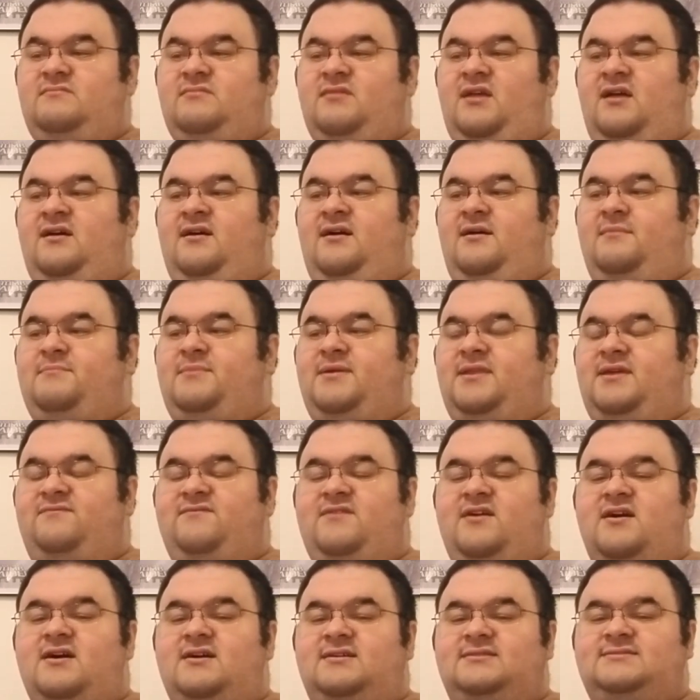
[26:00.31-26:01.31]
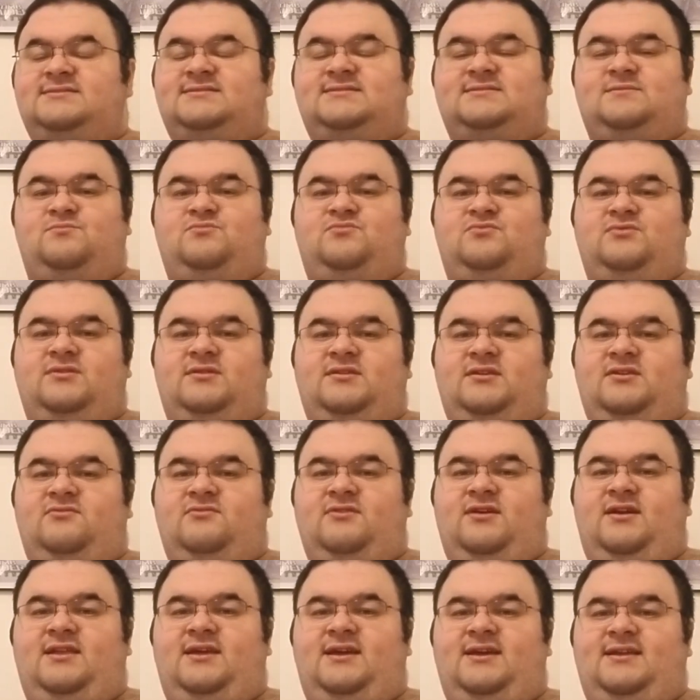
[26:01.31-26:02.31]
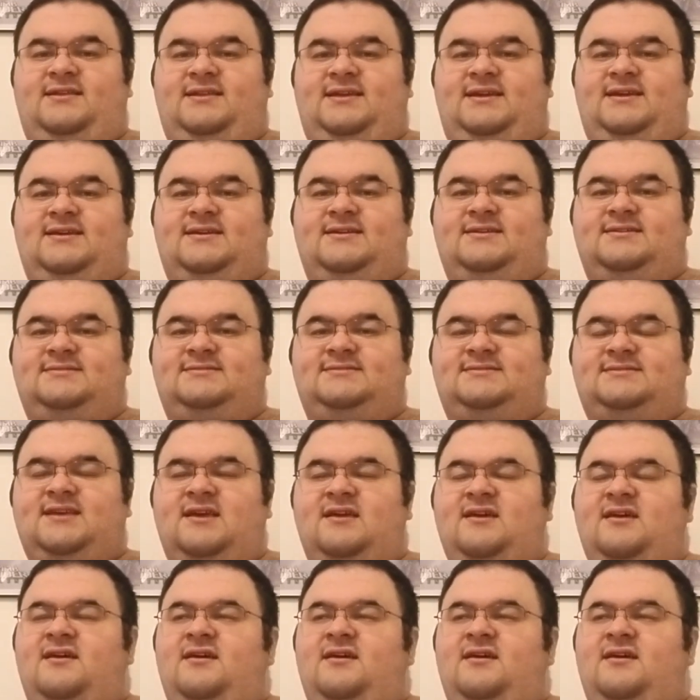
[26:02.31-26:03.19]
But I've gotten some really great ideas.